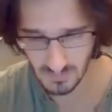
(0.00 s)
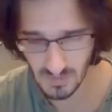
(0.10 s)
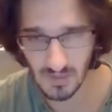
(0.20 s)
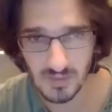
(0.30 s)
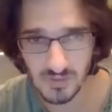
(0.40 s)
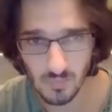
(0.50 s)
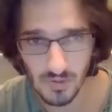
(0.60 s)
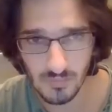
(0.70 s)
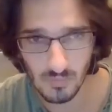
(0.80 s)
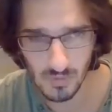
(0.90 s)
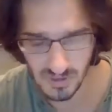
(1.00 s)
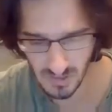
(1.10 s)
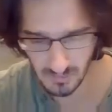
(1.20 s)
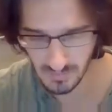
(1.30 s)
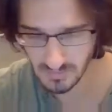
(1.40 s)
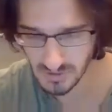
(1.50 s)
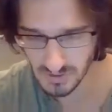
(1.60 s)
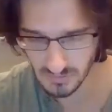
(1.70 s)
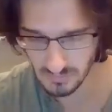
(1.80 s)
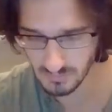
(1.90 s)
guess what chapter did
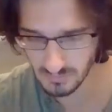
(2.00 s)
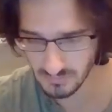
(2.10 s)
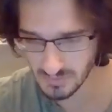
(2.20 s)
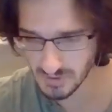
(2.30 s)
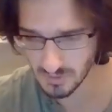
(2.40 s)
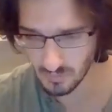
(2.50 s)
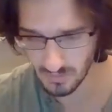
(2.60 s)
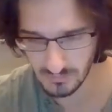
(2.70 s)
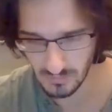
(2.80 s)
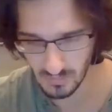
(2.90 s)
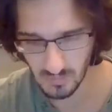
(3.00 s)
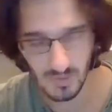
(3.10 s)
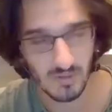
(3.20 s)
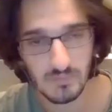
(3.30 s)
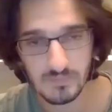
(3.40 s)
you want to talk about?